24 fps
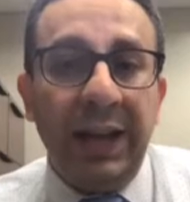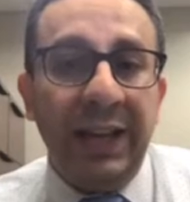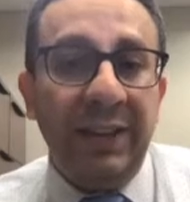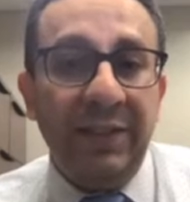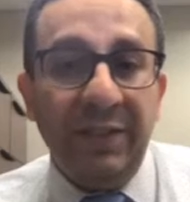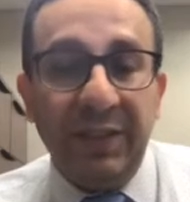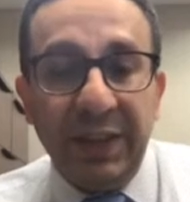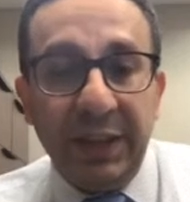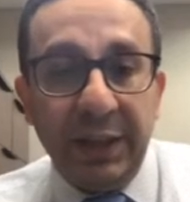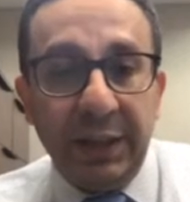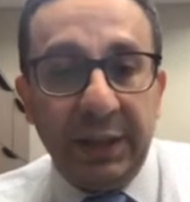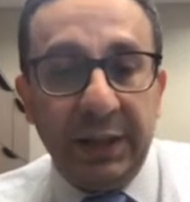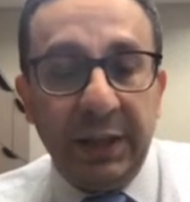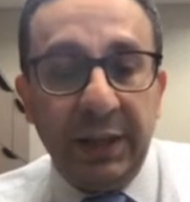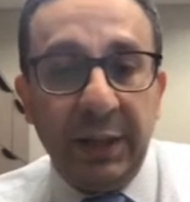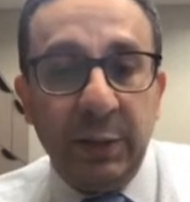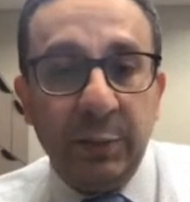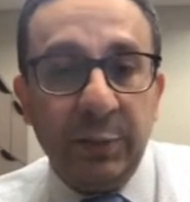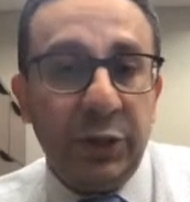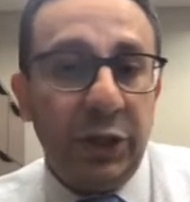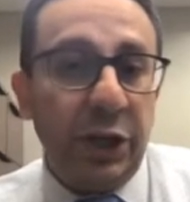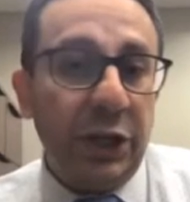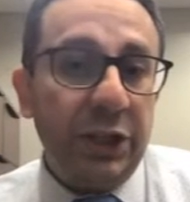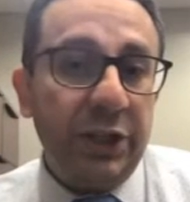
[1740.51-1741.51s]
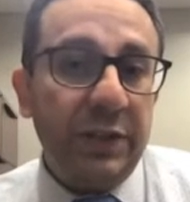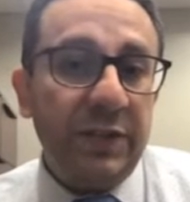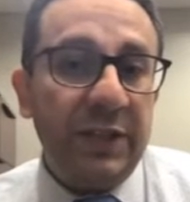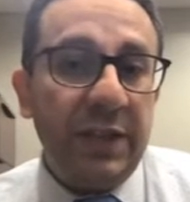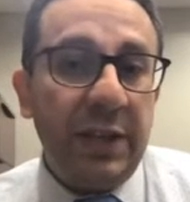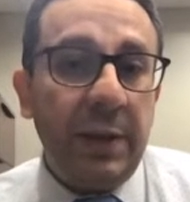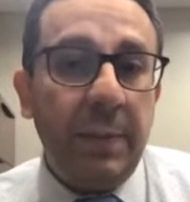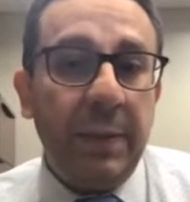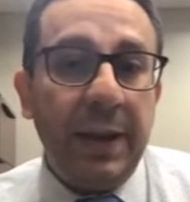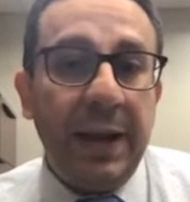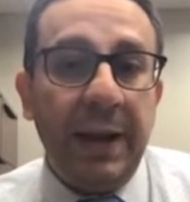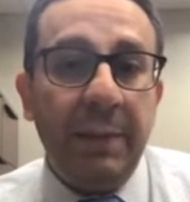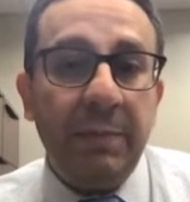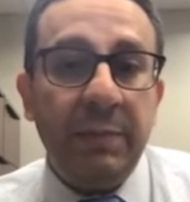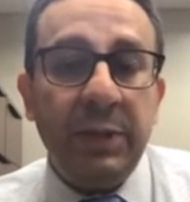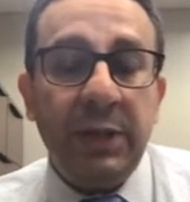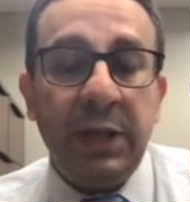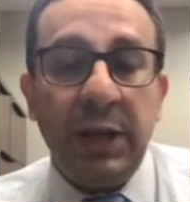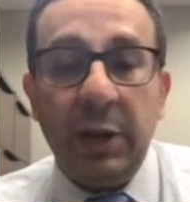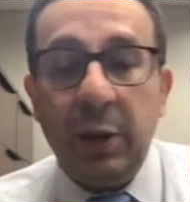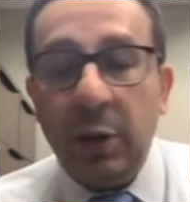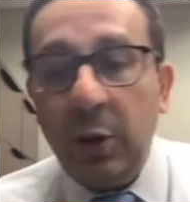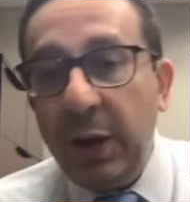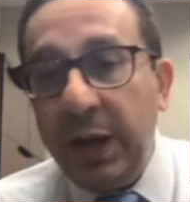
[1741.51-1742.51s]
alleviate the obstructive sleep
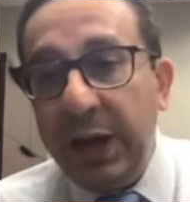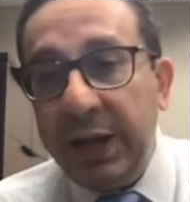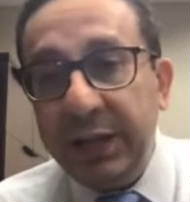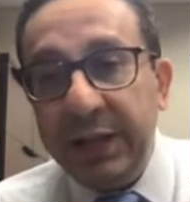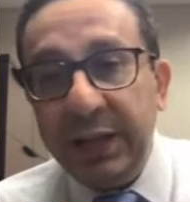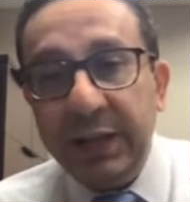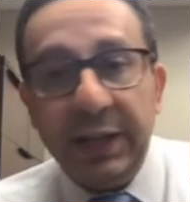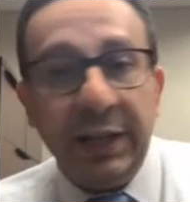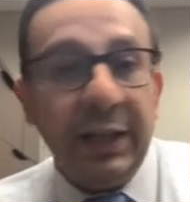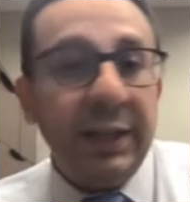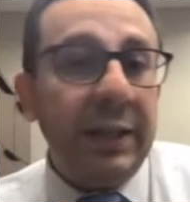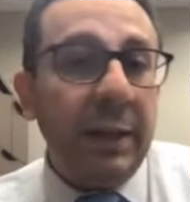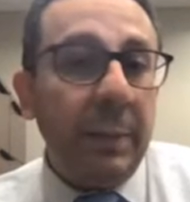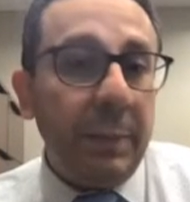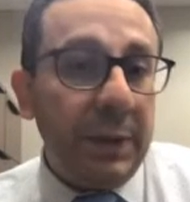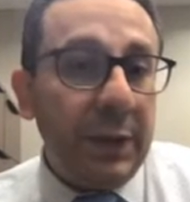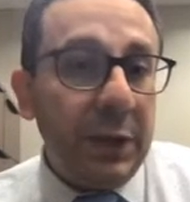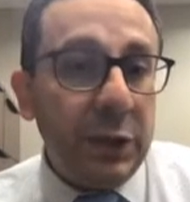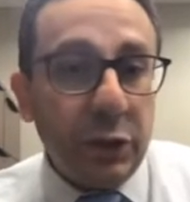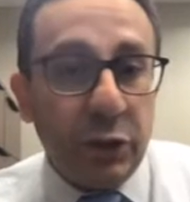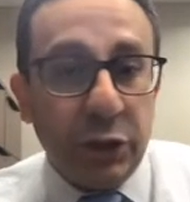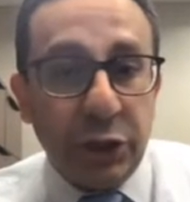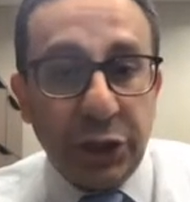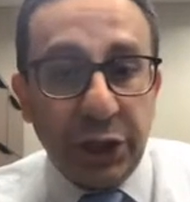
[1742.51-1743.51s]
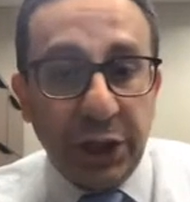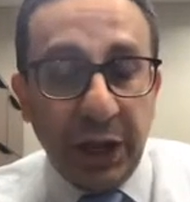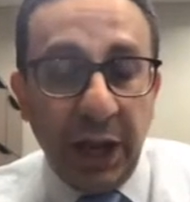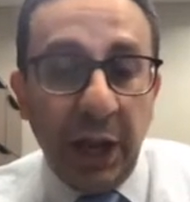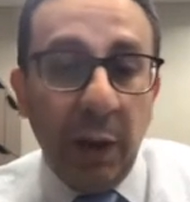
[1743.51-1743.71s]
apnea, go ahead and get the PSG.